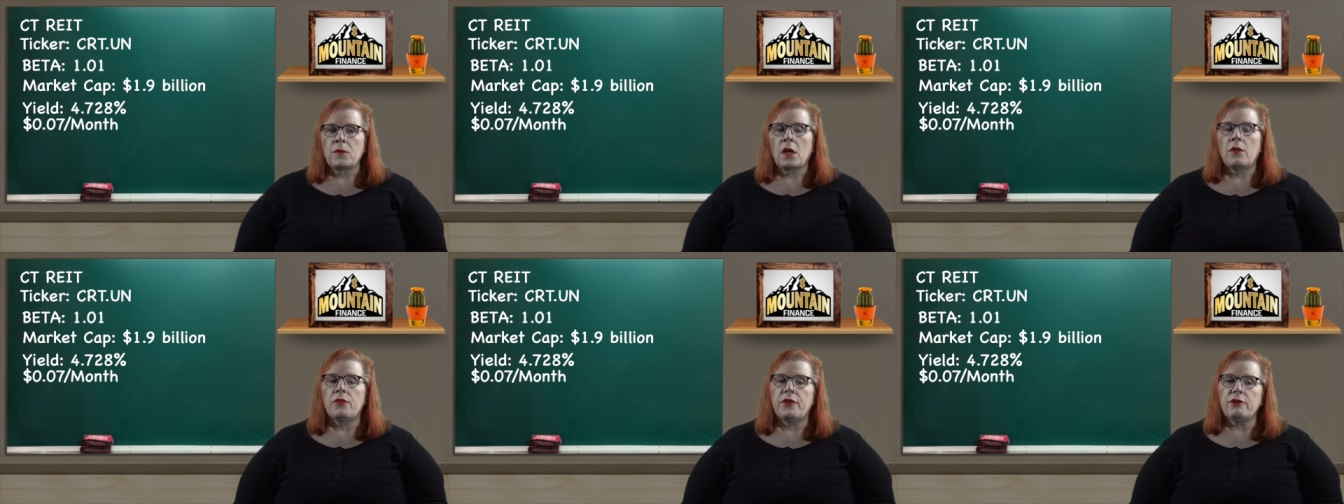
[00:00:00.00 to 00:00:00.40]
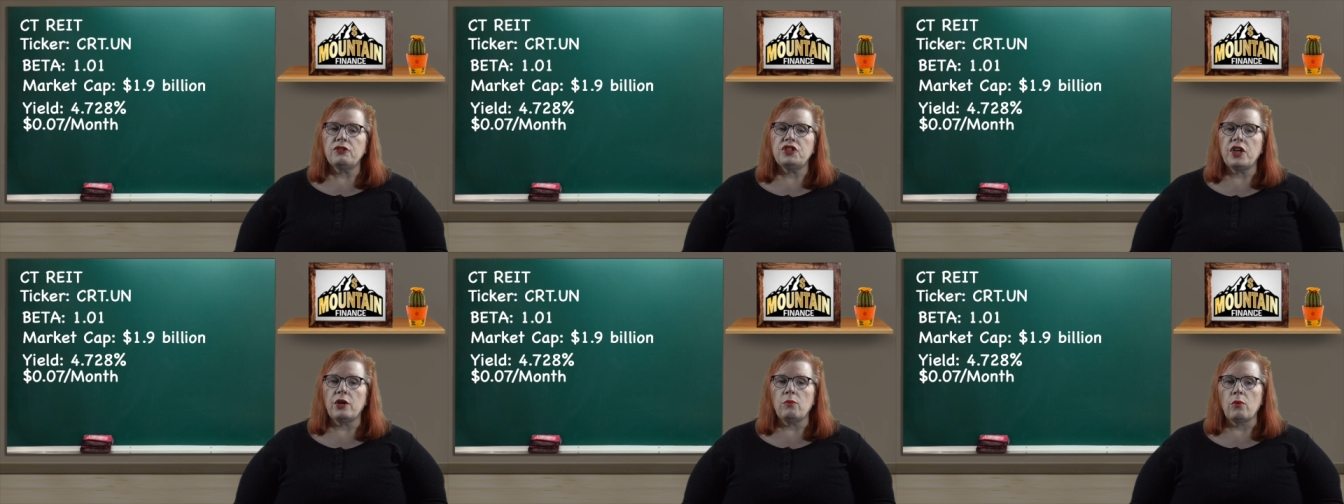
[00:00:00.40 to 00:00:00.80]
their
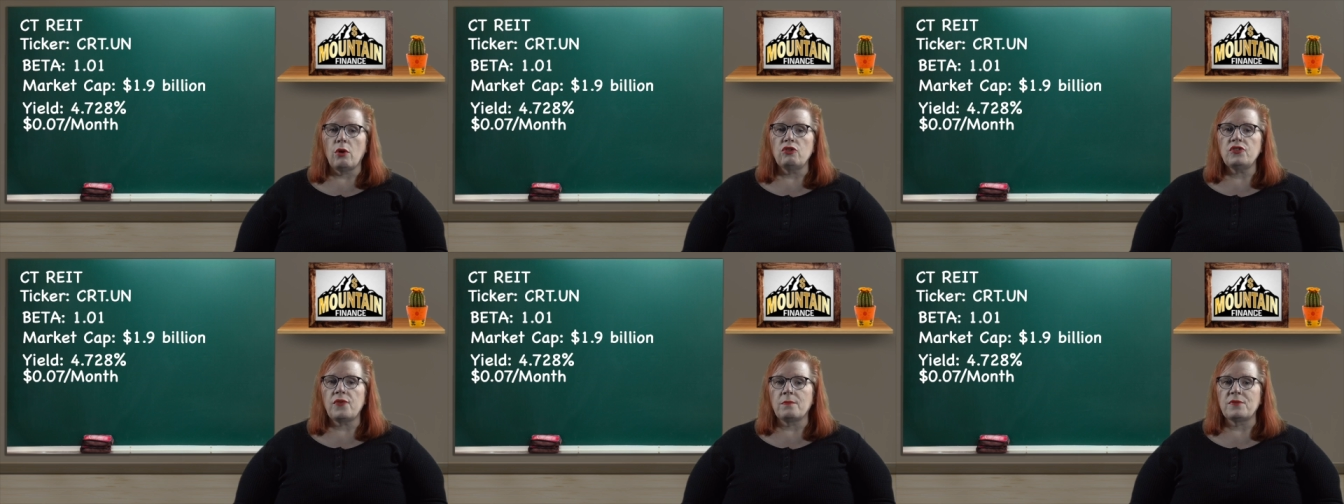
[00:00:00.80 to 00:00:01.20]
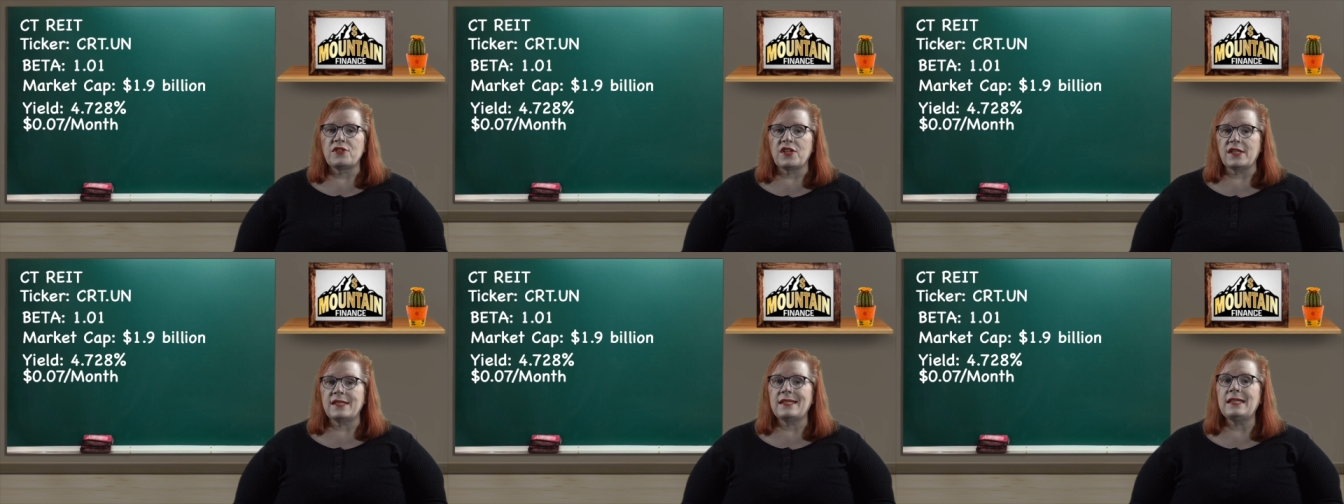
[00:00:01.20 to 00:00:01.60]
share rose from
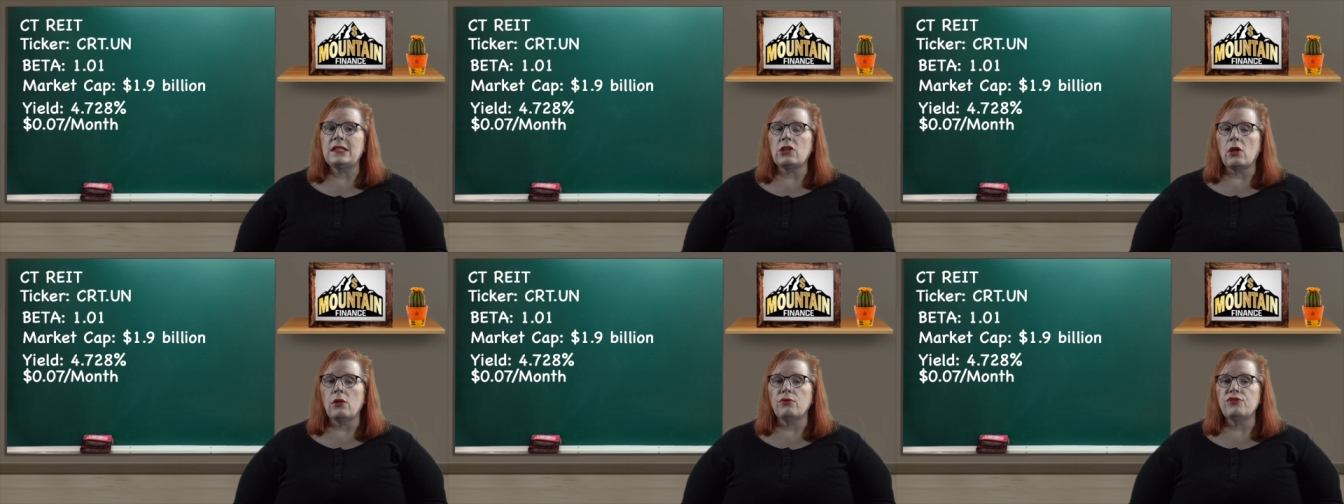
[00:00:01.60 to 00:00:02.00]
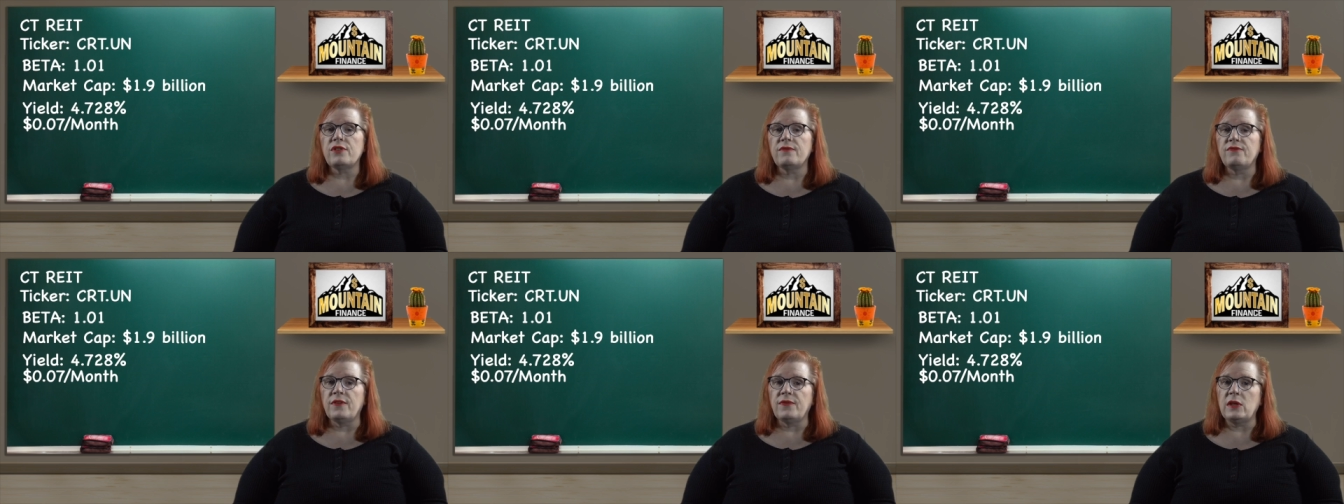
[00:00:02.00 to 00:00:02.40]

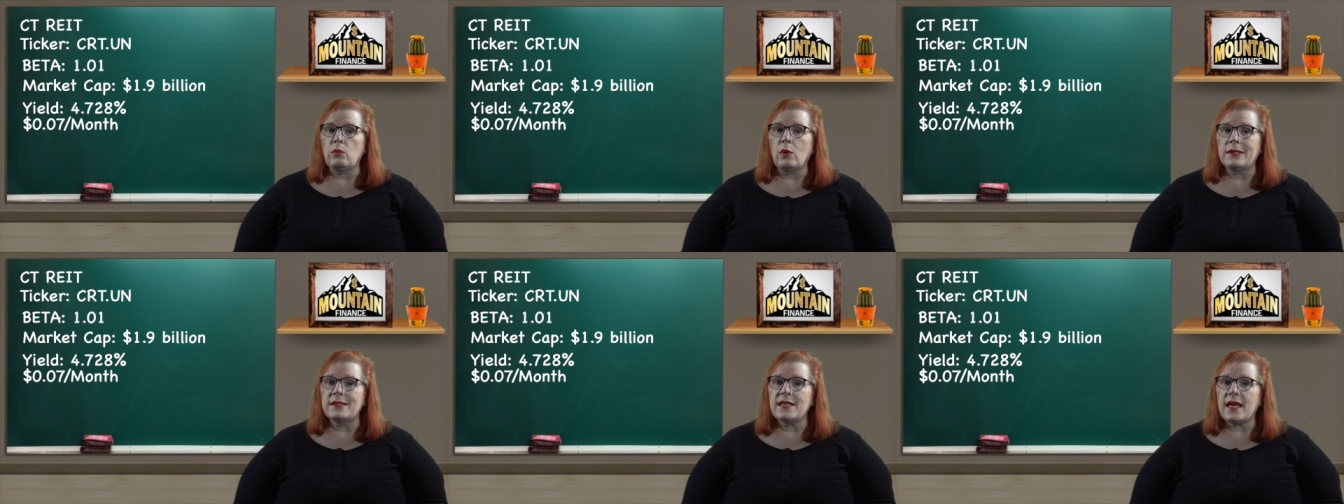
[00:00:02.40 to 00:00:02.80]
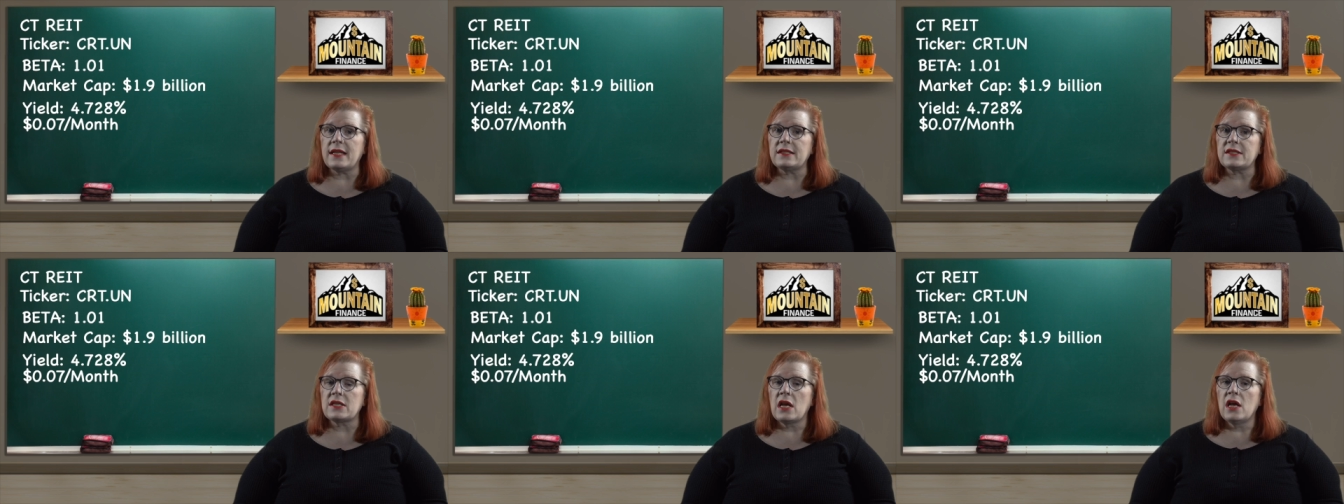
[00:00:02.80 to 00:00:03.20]

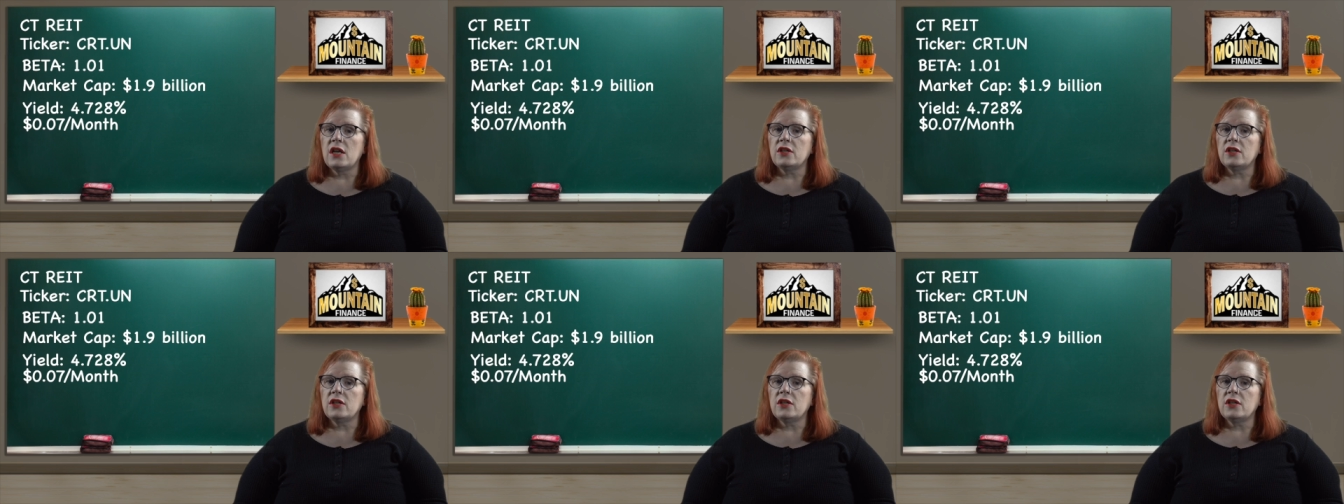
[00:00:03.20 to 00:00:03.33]
$16.51